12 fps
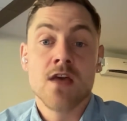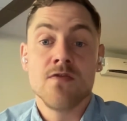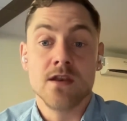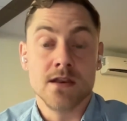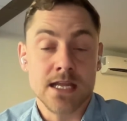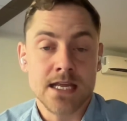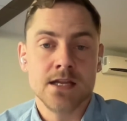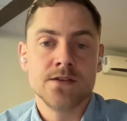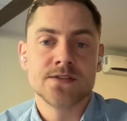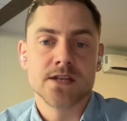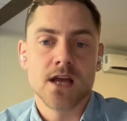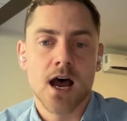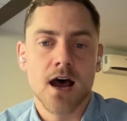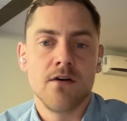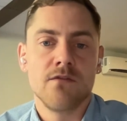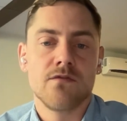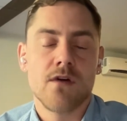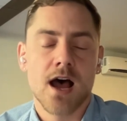the needs
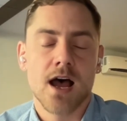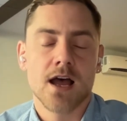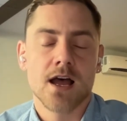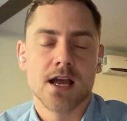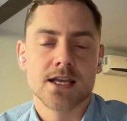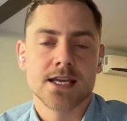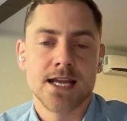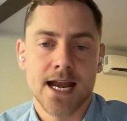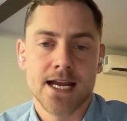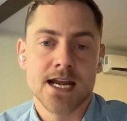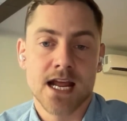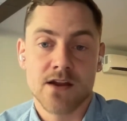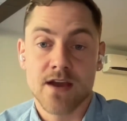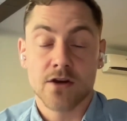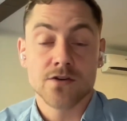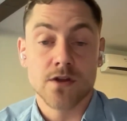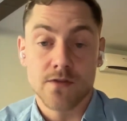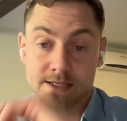of uh, Canadian
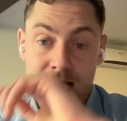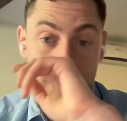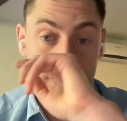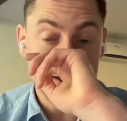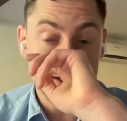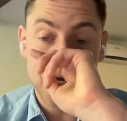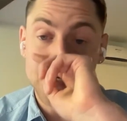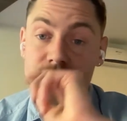innovators on the talent side.